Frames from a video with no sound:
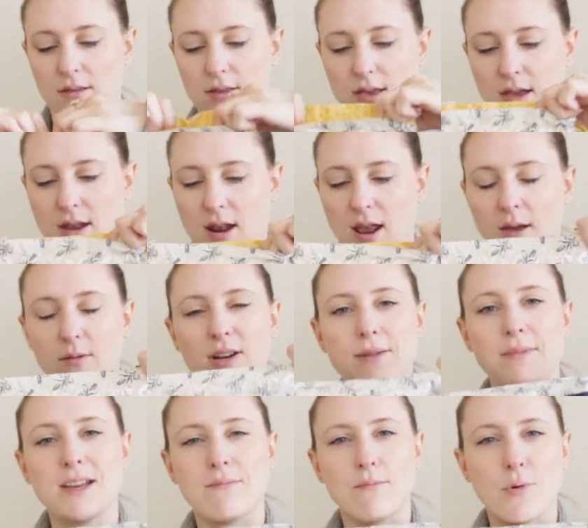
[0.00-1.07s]
that I want to
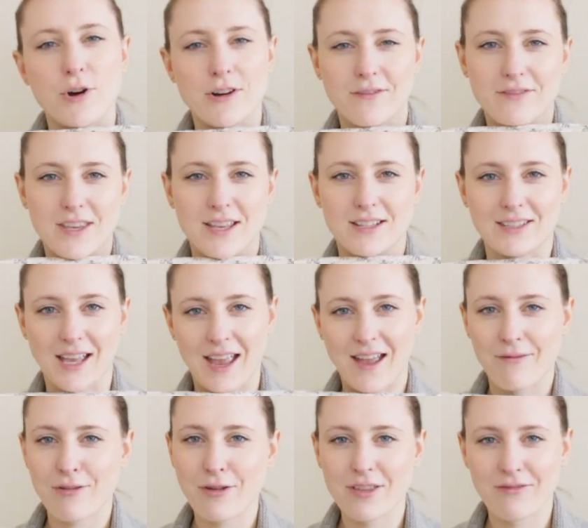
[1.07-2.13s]
make more of these. I
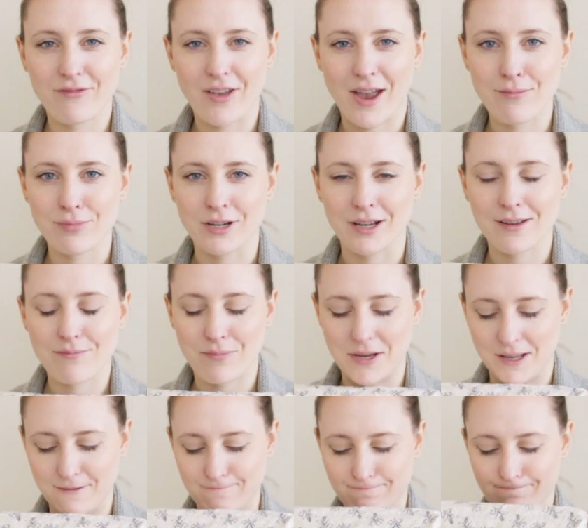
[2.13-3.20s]
have all the fabric,
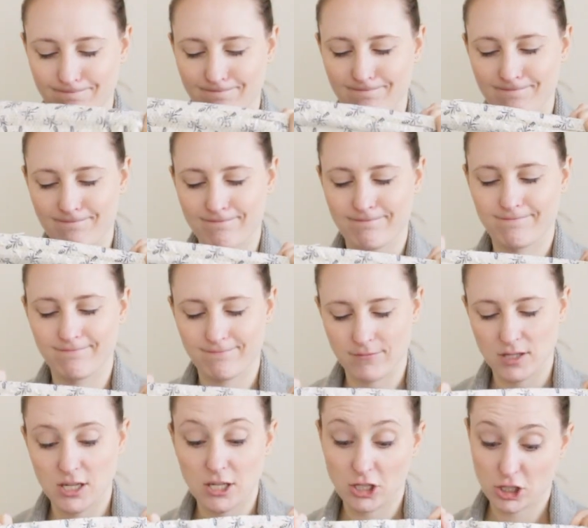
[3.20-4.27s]
but
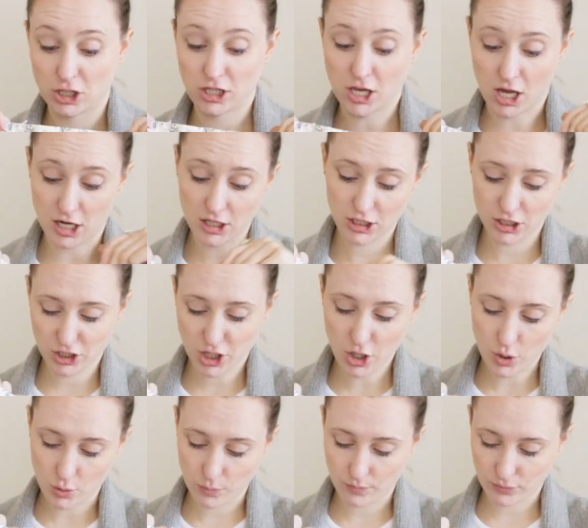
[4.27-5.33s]
just gotta
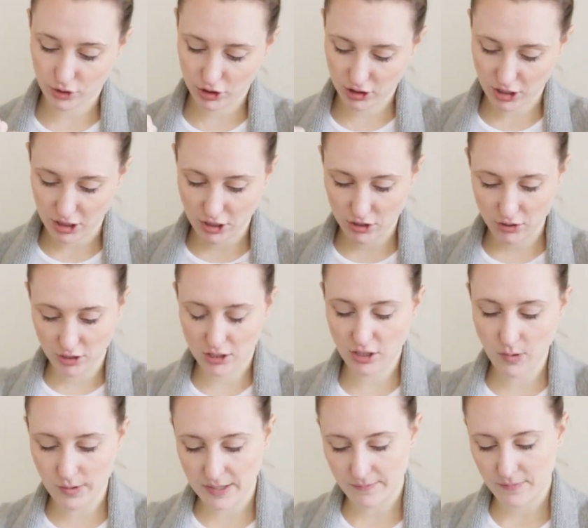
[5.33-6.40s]
sew. Just gotta do the
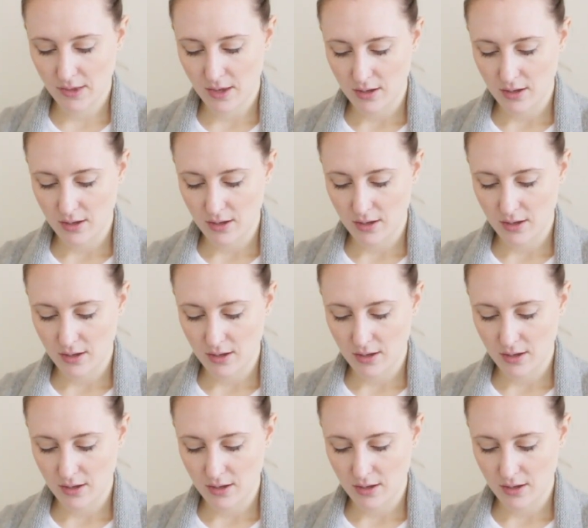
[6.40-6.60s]
sewing.